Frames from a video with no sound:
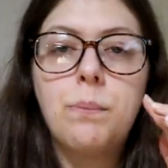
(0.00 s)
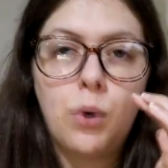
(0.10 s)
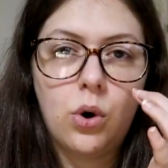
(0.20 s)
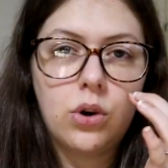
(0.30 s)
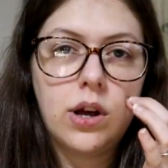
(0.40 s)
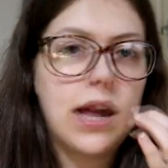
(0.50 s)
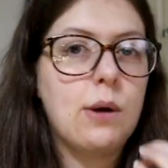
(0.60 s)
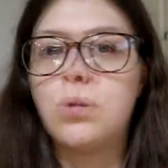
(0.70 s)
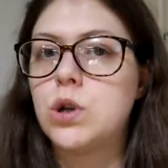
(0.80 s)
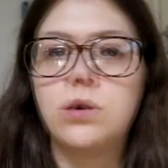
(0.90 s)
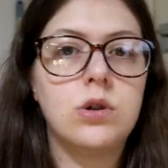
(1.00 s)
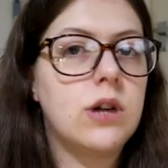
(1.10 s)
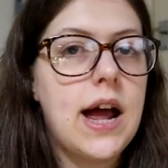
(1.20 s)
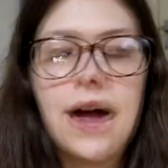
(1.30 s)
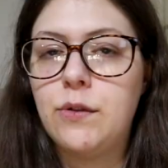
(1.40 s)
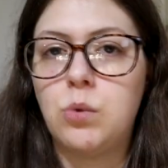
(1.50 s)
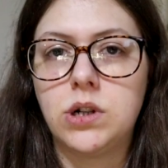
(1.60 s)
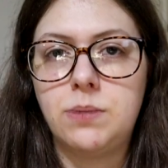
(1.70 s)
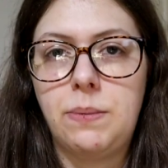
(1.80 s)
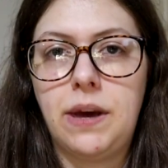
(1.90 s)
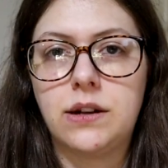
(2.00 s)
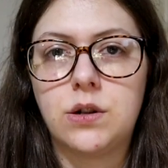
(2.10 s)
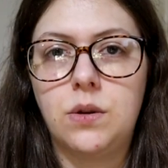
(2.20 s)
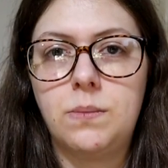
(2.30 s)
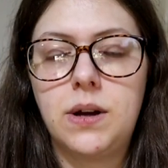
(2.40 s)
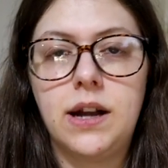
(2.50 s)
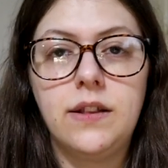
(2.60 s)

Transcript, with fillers: but it wouldn't ever want to be picked up.